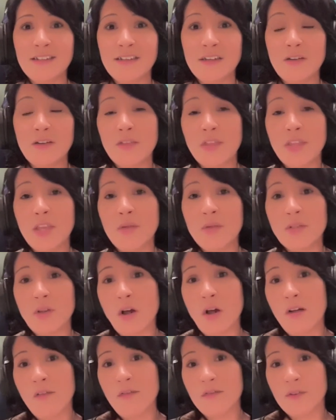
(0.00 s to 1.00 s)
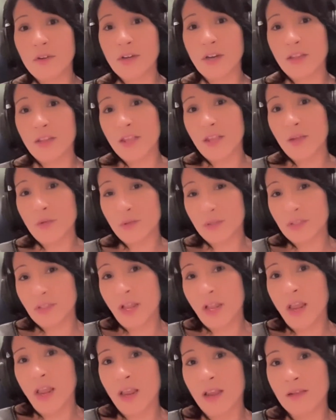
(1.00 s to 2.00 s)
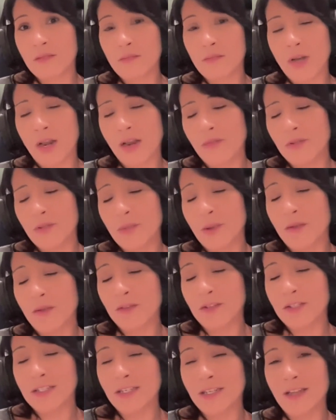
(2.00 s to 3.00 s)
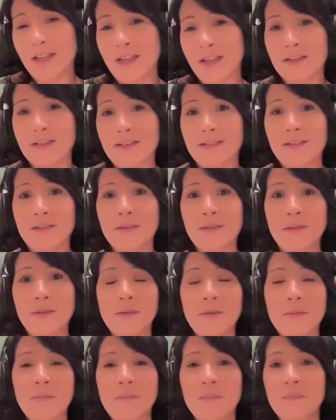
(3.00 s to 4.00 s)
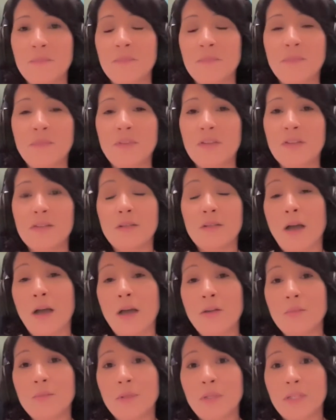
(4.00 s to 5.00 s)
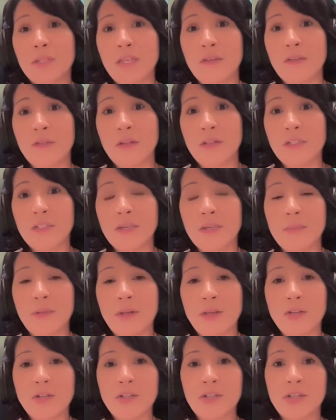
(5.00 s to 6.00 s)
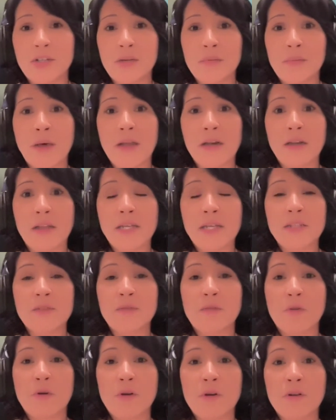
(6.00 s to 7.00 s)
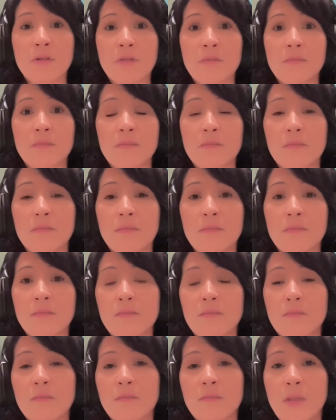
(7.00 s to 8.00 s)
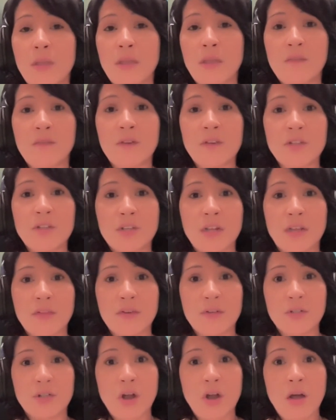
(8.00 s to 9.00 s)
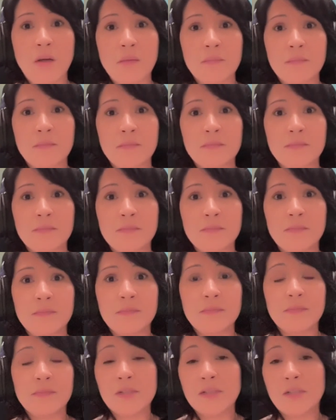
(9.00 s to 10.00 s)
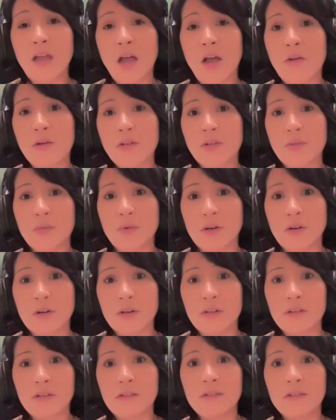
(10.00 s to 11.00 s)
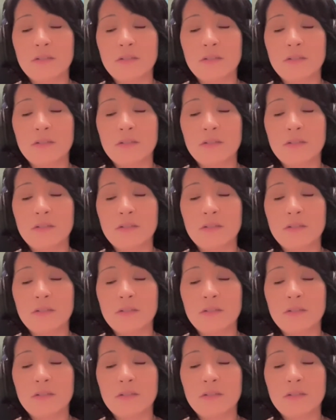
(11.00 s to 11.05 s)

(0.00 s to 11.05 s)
I don't think he was offering, I think he was saying, but I respectfully declined. I don't believe that somebody should get penalized for being efficient at their job. That's not how it should work.